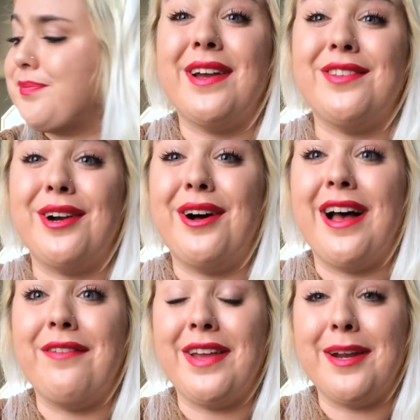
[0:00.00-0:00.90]
You guys are all
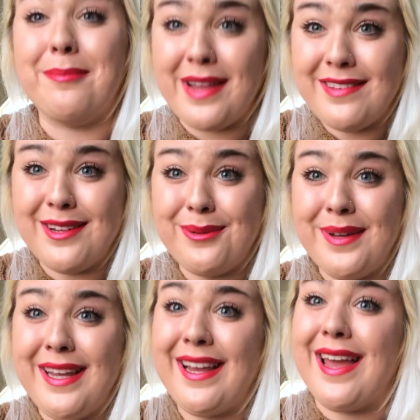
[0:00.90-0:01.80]
having an amazing
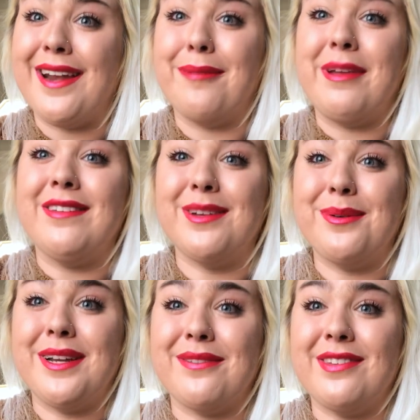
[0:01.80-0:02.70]
week and an amazing
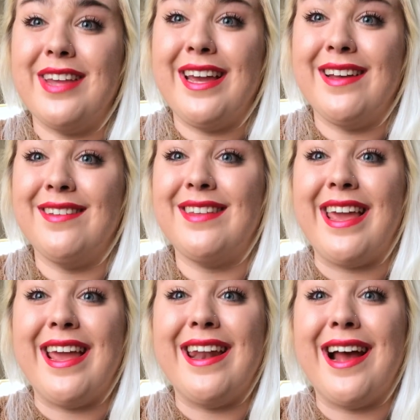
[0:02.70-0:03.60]
week of sales,
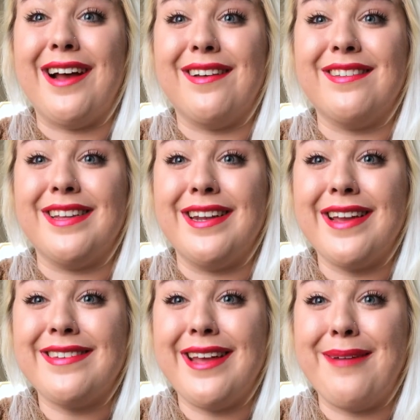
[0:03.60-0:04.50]
and I'll see you
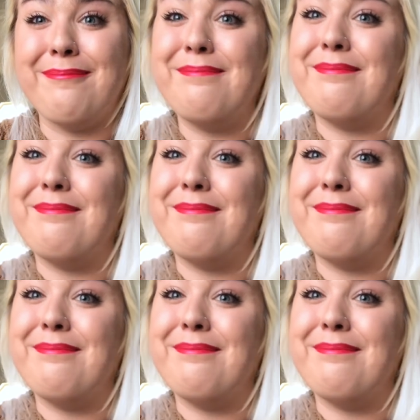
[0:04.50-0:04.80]
next time.